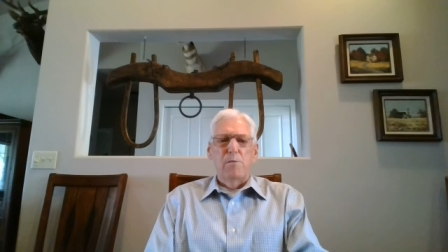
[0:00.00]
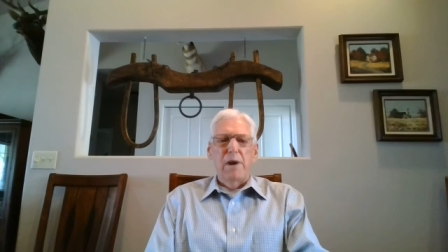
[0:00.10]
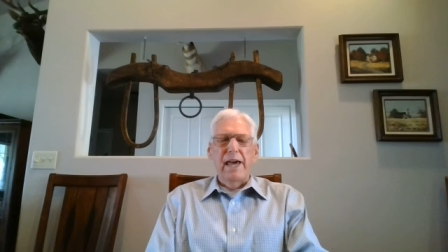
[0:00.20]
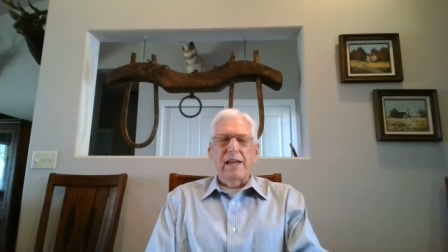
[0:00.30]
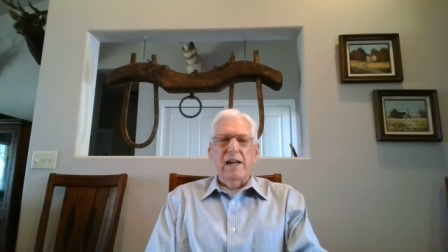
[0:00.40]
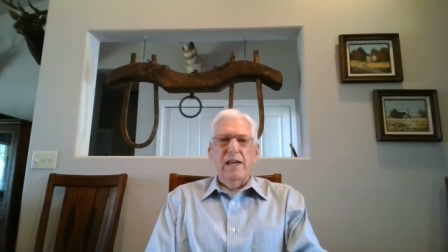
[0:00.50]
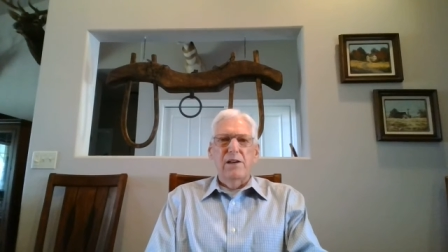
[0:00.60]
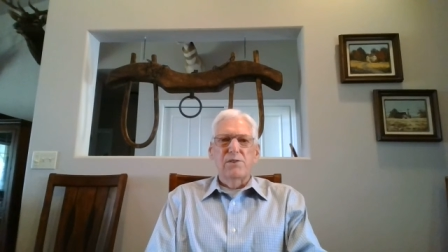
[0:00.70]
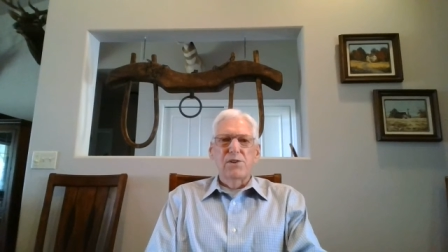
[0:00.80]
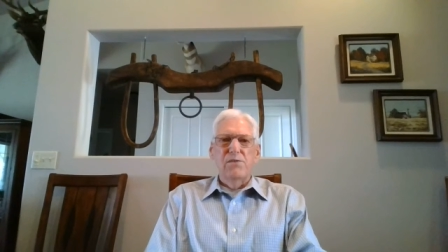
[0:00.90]
Black
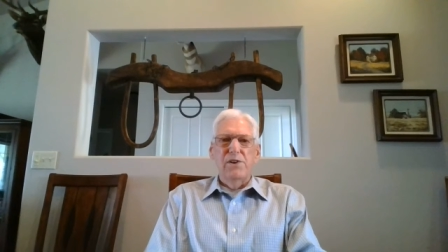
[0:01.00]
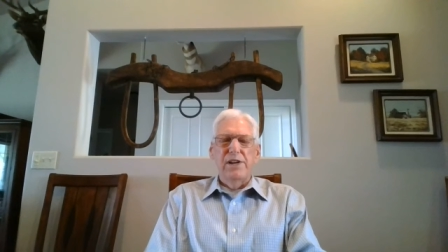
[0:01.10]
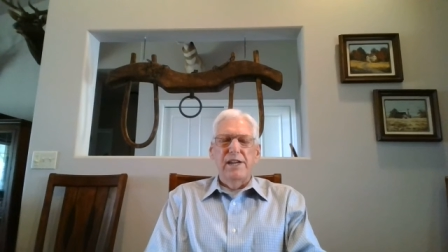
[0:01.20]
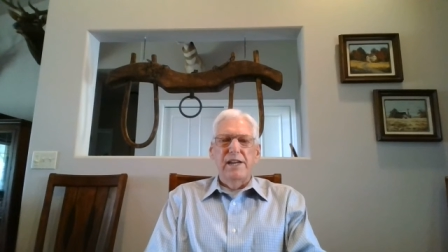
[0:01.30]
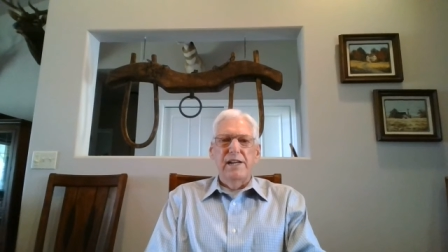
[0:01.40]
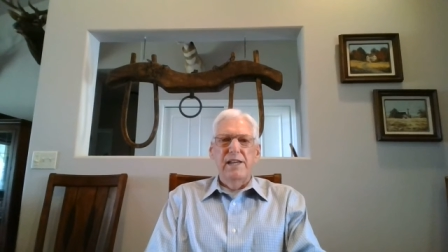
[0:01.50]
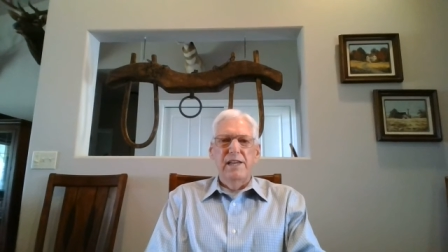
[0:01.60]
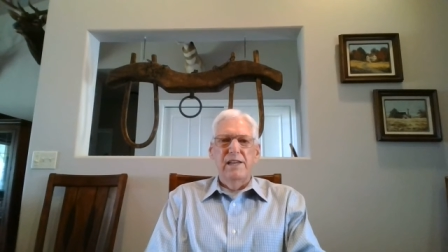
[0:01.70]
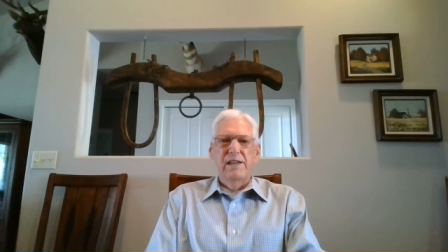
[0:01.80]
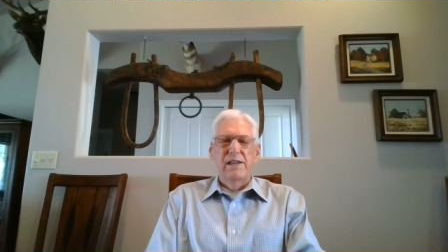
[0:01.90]
clouds overhead,
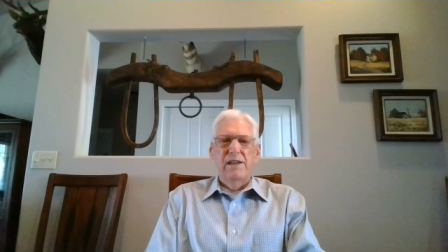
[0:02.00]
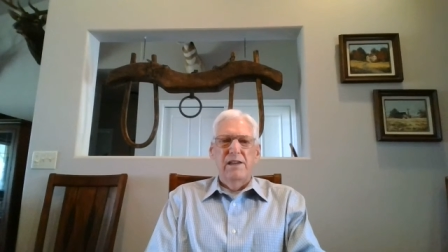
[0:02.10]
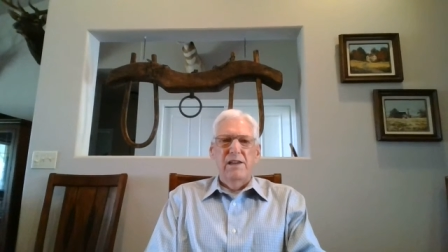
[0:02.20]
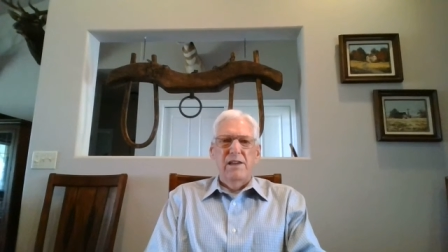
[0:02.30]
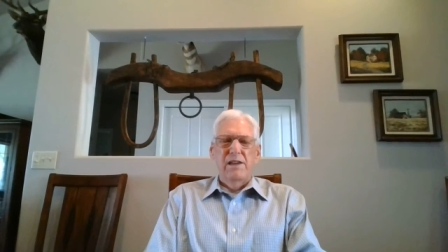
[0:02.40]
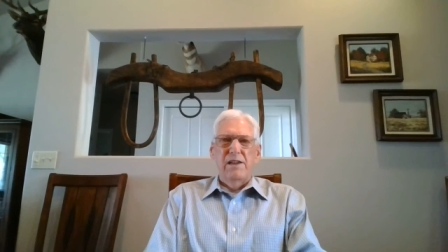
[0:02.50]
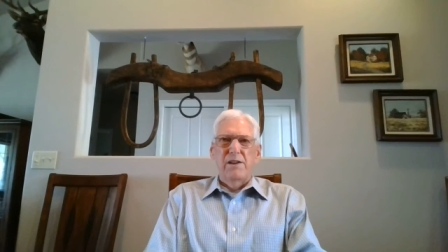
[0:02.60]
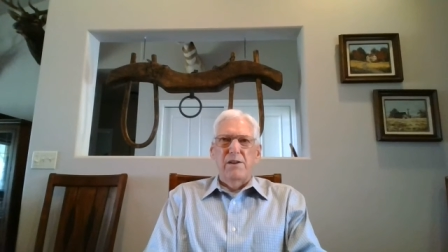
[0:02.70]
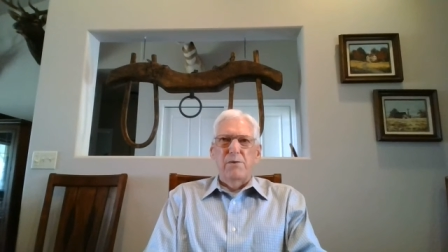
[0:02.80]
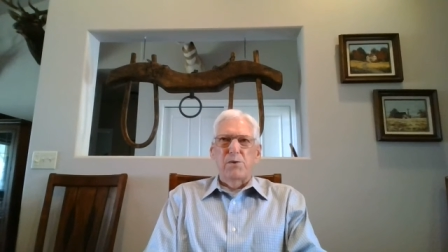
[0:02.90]

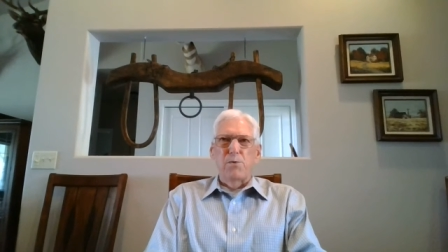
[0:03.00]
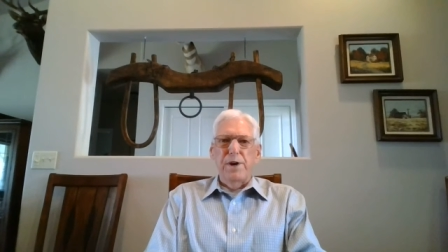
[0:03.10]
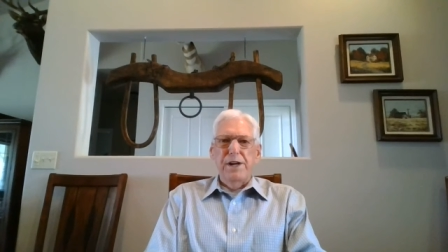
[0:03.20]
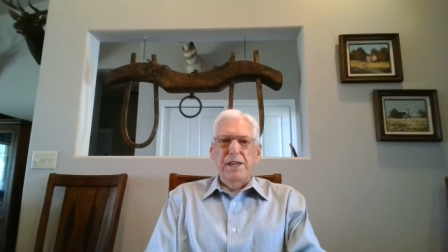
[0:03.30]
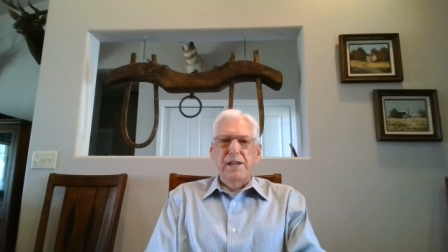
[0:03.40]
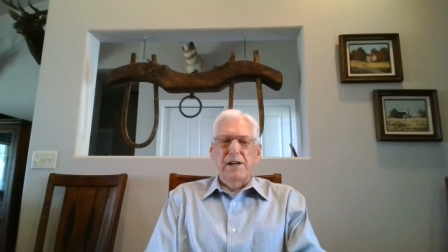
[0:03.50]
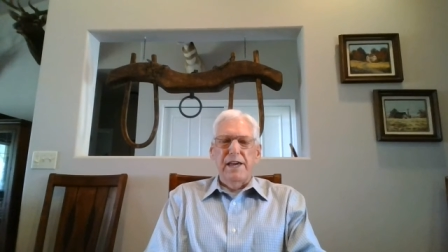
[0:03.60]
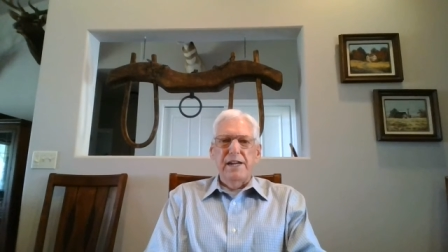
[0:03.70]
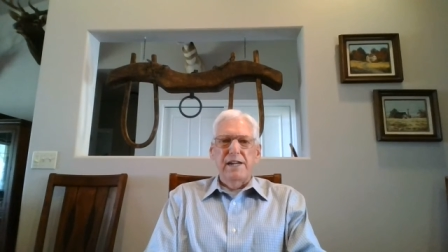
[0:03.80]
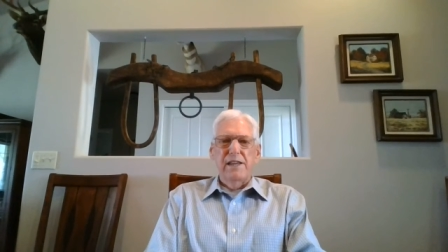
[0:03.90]
raining,
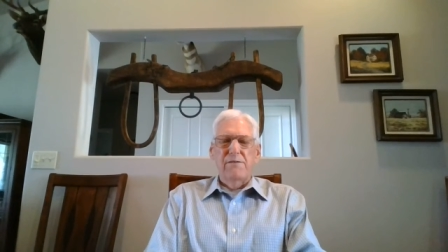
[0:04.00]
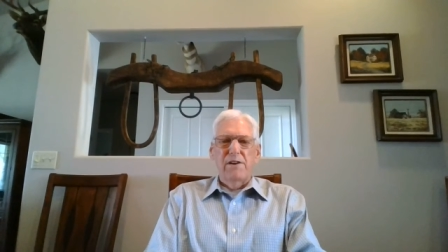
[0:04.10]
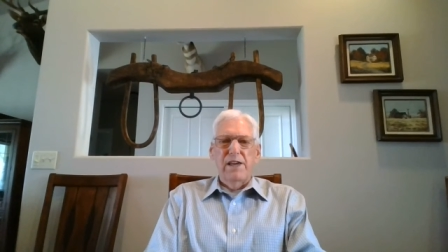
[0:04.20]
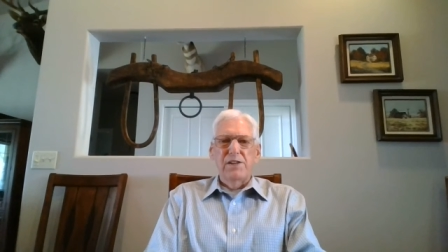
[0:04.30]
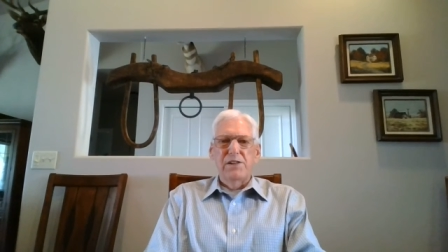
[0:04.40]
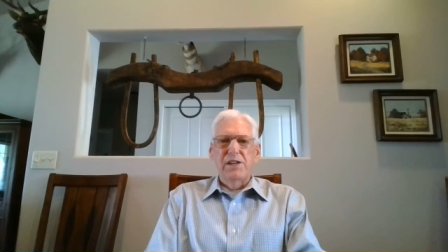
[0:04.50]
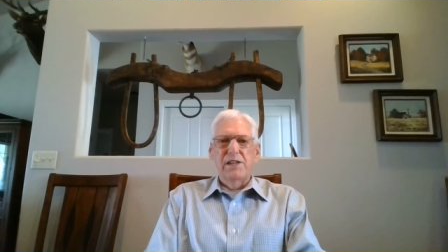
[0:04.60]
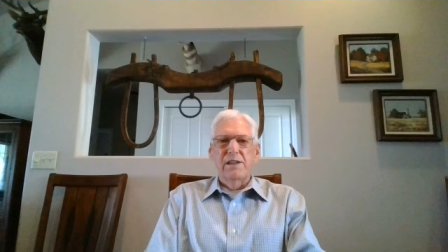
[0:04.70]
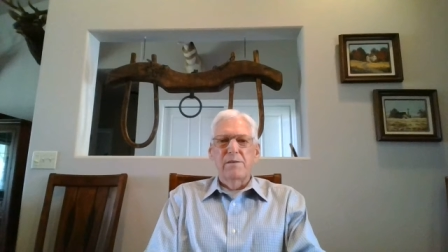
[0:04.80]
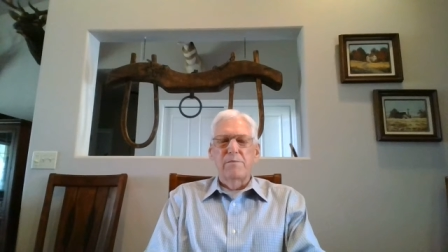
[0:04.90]
lightning
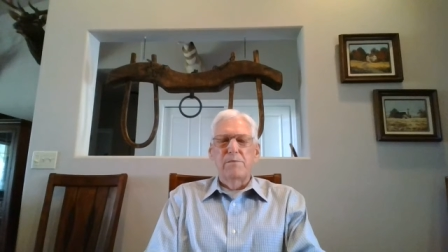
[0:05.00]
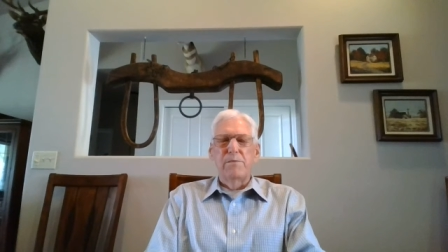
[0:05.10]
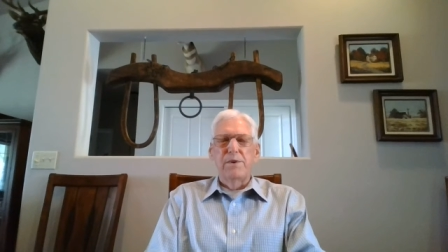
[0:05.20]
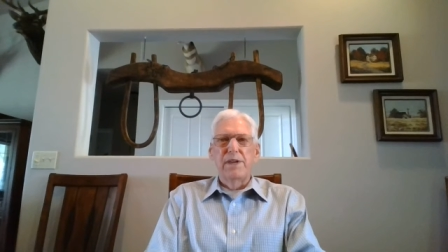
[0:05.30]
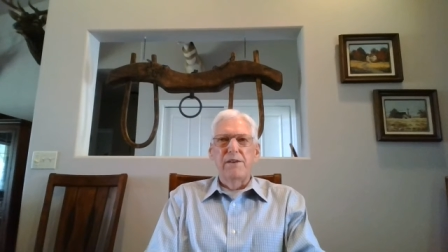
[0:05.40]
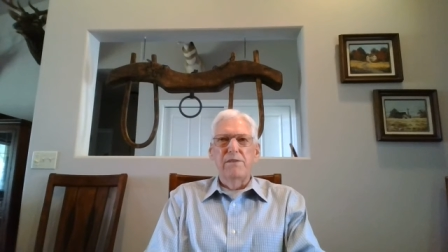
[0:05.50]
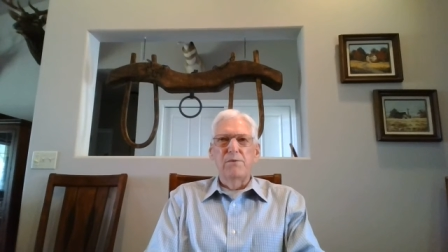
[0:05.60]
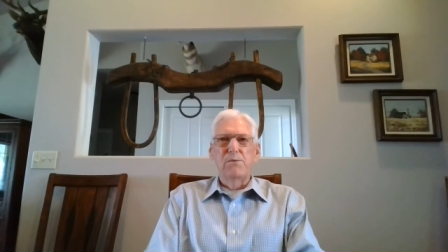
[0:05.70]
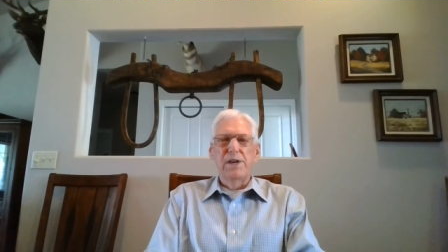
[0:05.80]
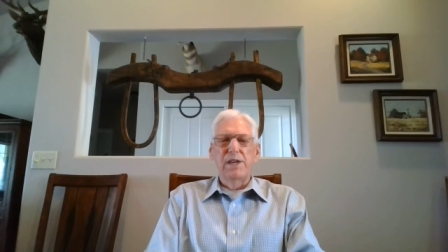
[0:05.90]
flashing, the
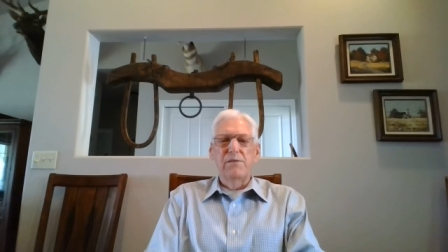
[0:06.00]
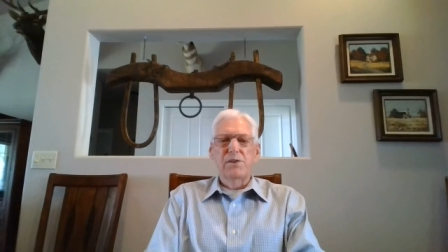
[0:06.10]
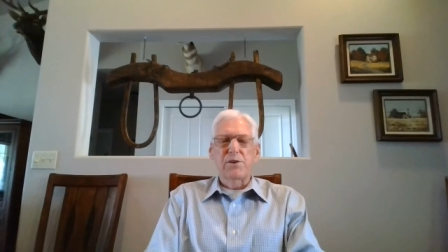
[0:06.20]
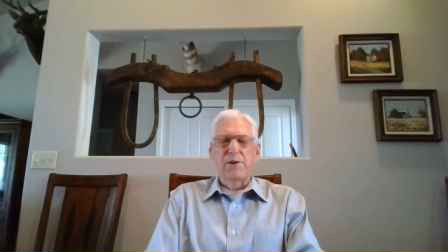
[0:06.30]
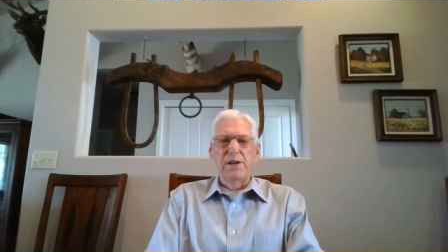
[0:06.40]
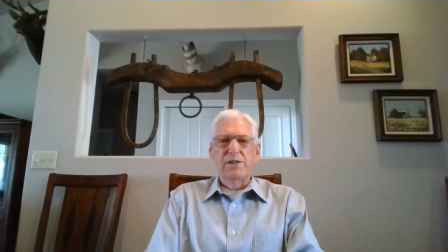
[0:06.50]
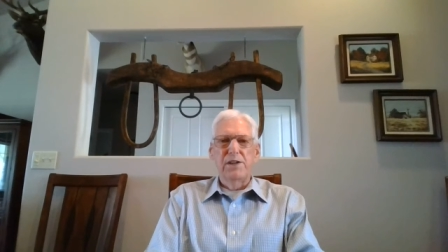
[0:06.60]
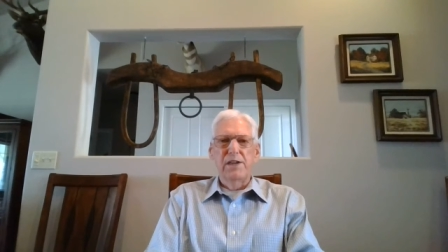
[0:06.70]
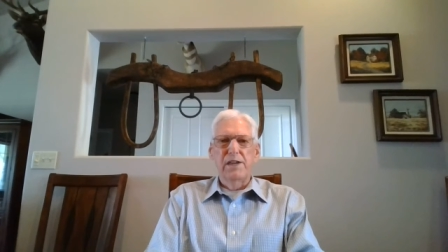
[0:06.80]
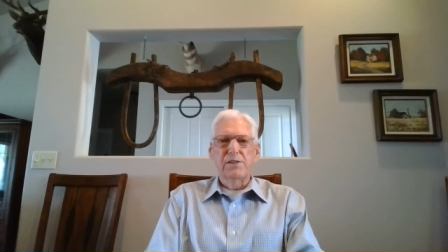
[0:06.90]
heavy waves
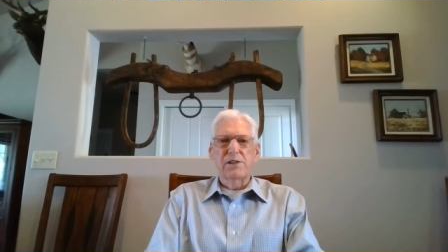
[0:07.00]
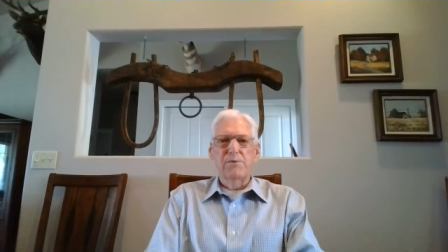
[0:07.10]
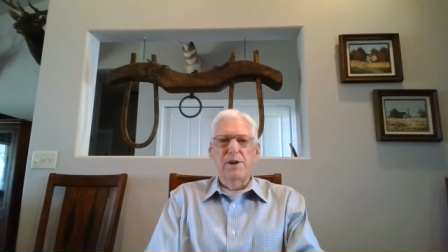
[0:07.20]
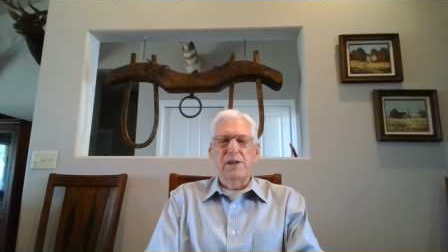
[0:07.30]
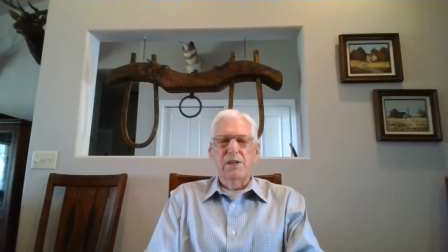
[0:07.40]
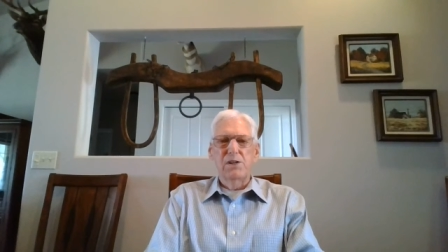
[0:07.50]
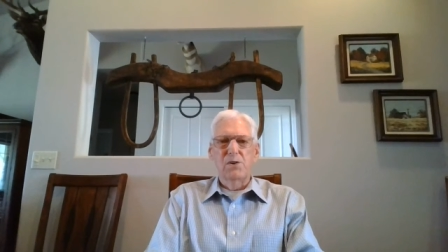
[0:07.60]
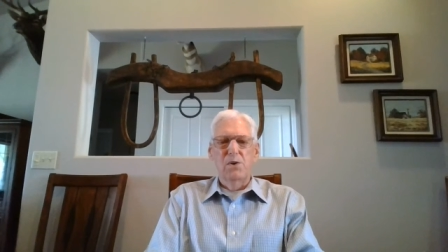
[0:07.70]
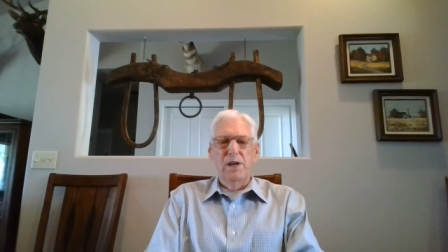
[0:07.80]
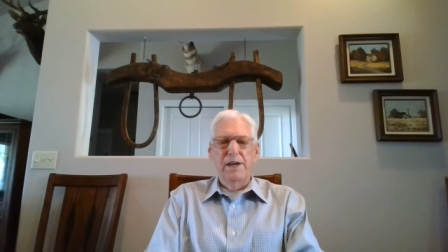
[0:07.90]
crashing against a rocky
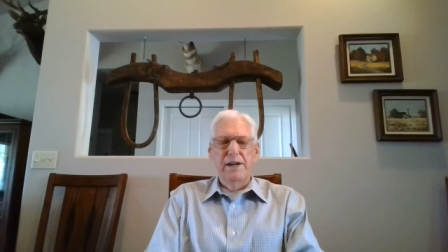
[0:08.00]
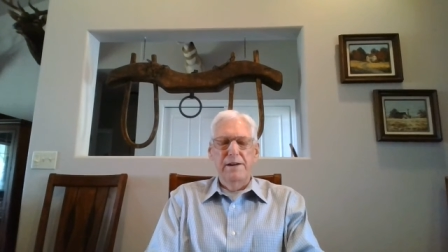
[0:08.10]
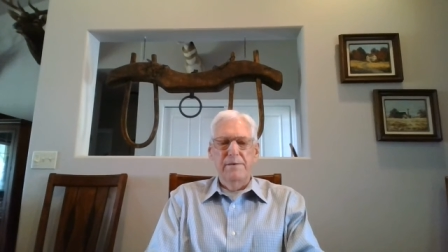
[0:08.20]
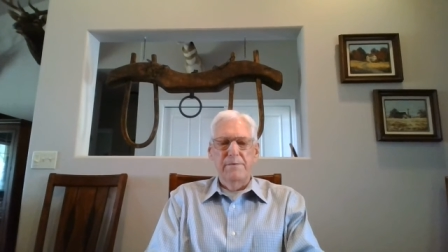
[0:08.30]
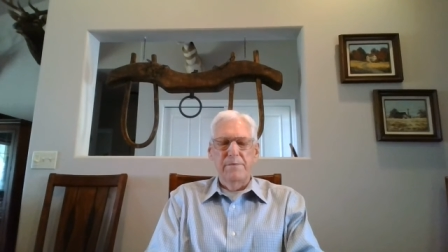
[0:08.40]
shoreline.